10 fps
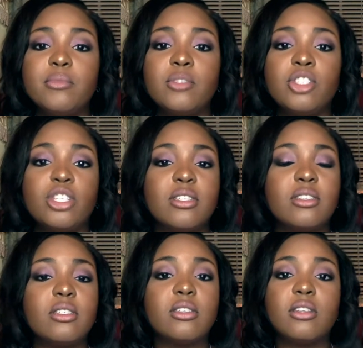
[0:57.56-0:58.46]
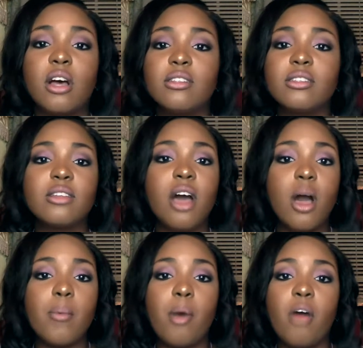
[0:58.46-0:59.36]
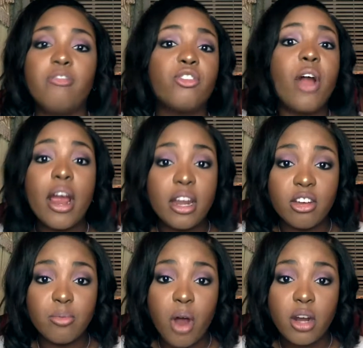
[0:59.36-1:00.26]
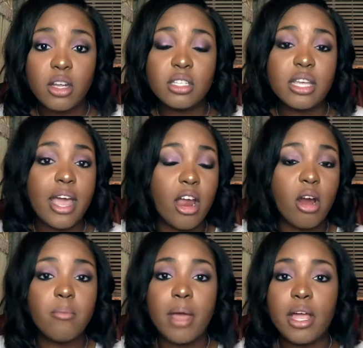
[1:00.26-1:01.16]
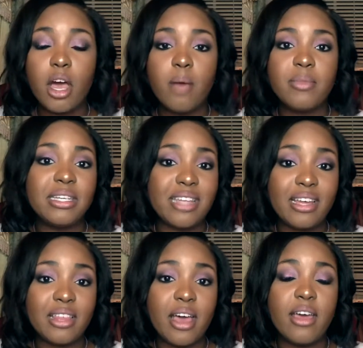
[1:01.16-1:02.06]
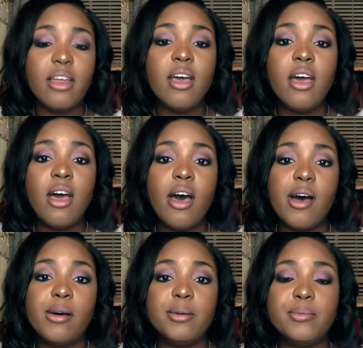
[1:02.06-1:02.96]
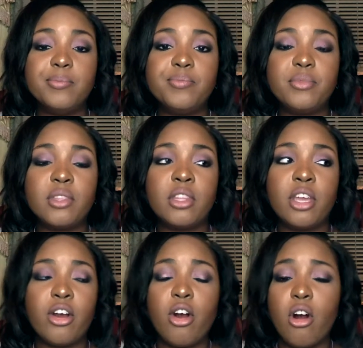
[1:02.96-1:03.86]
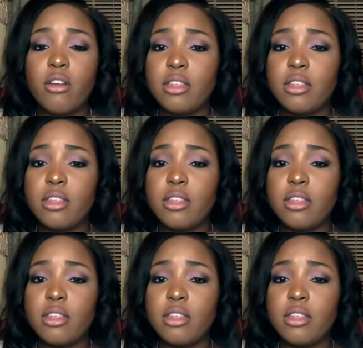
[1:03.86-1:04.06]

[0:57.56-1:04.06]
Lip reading: just nonstop on a variety of products, hair, makeup, things like that. There are